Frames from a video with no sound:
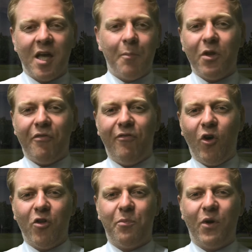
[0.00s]
But the
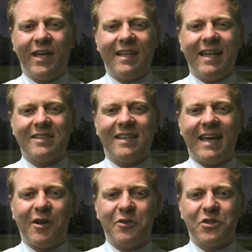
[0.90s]
fourth point, let's
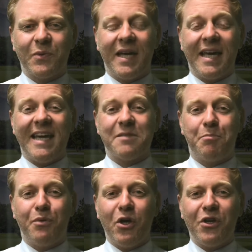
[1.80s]
get onto it. It's
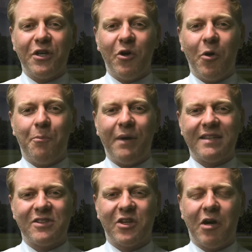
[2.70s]
birdie or
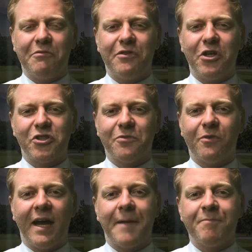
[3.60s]
better conversion
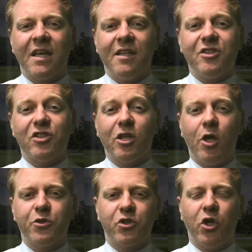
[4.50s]
rate. This is a
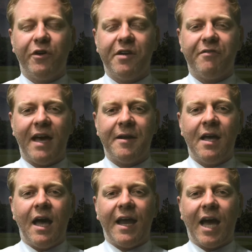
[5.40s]
low scoring event,
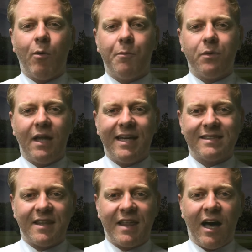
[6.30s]
and I want players
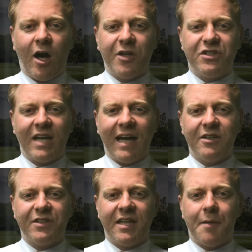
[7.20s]
that are
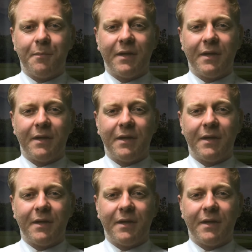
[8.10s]
dialed in and